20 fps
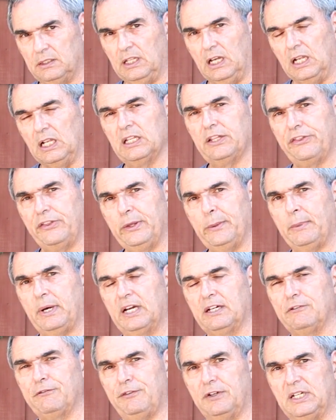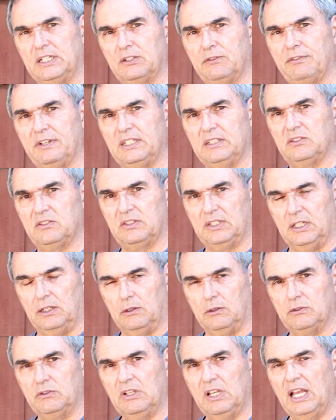Now, lithium iron phosphate
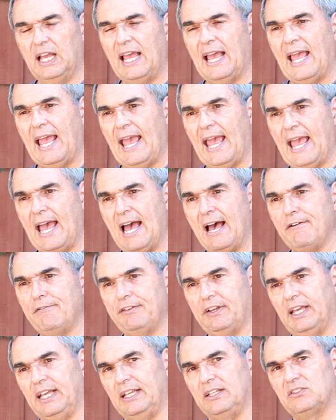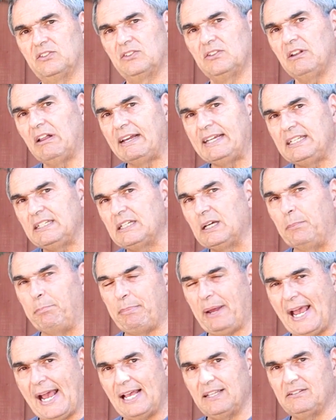cells have a slight
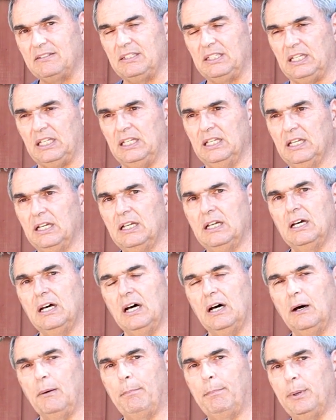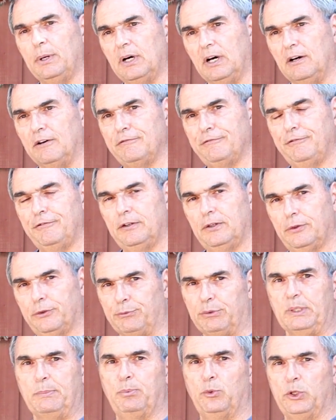capacity above
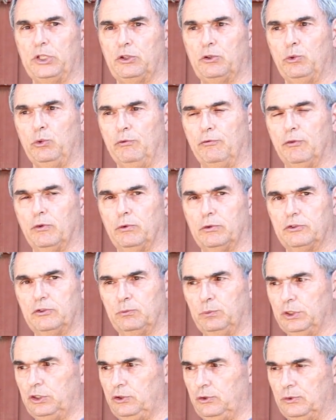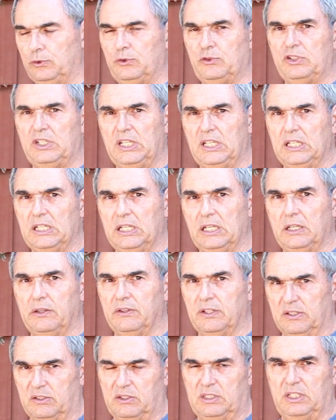3.2 volts, which you see
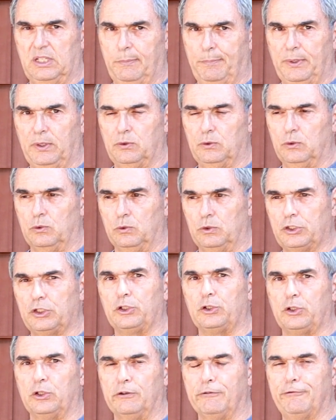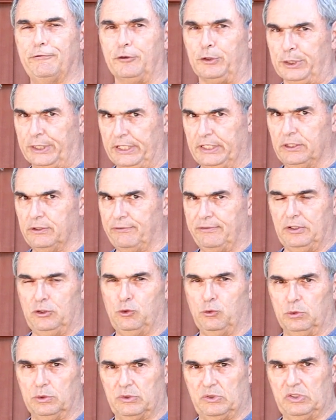in this typical curve for an
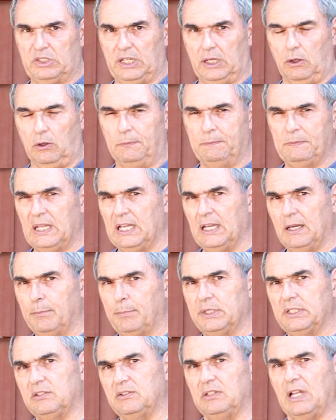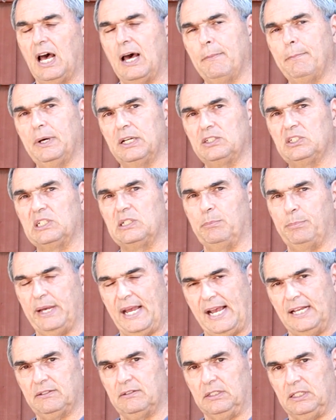individual cell, but it's not much
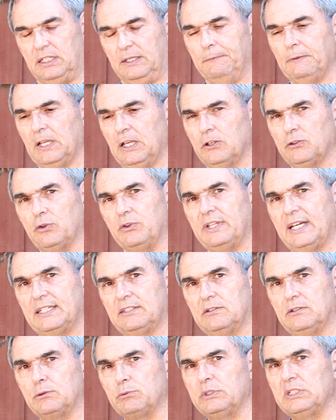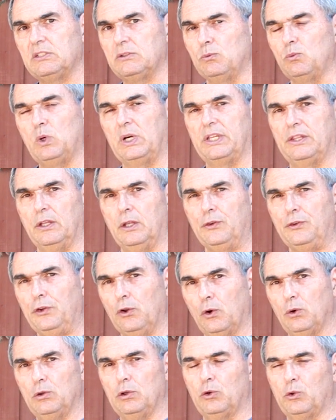capacity. So that's the reason why the
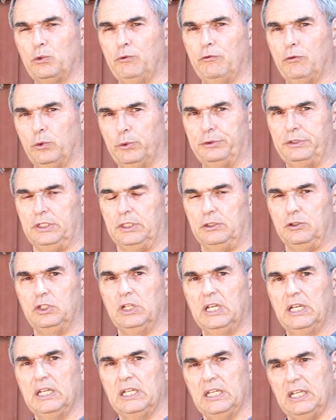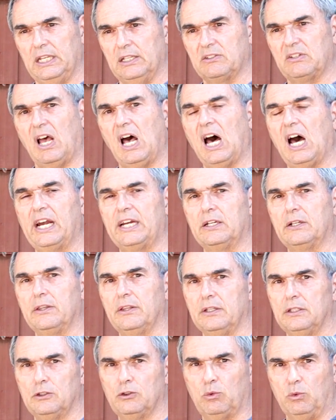no load voltage is higher
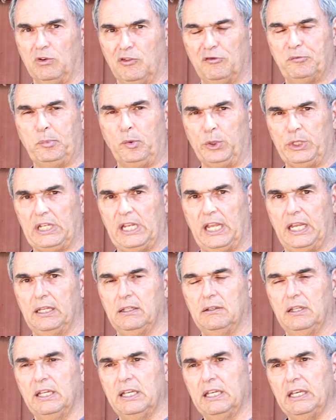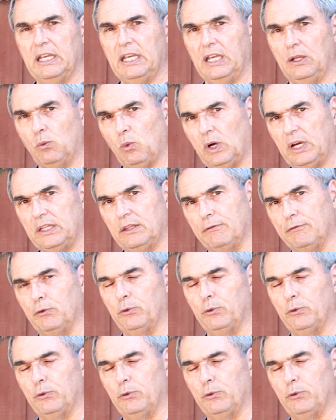than 12.8 and why the